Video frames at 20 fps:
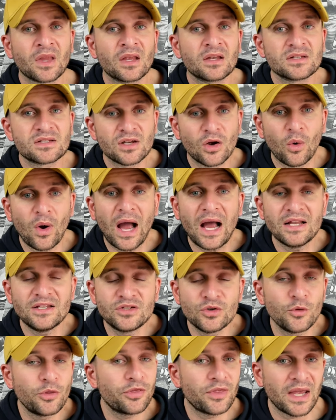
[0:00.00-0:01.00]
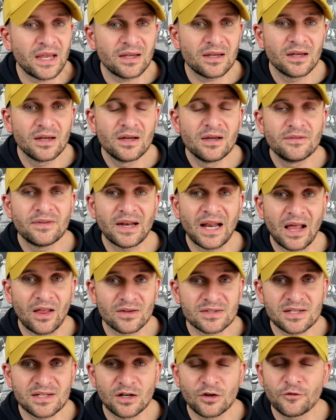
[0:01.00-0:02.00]
So I do think that
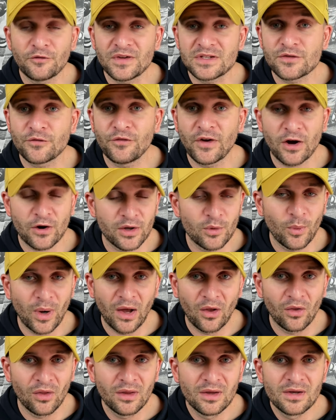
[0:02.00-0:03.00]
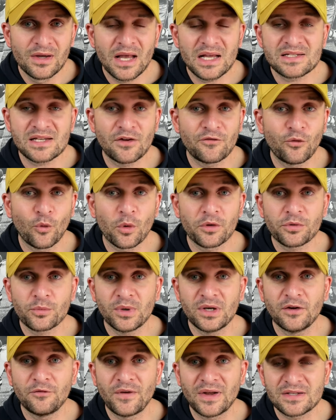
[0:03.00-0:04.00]
Alexander fits very well as a four
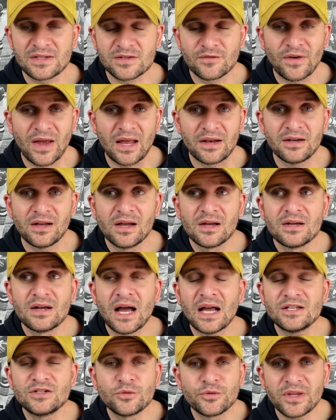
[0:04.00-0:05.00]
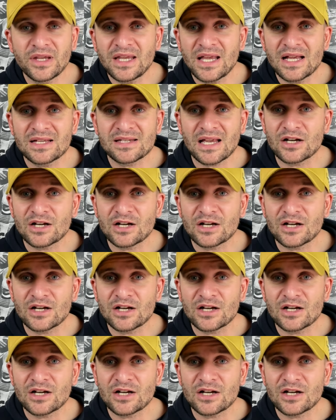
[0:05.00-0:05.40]
three defensive end. I do think he has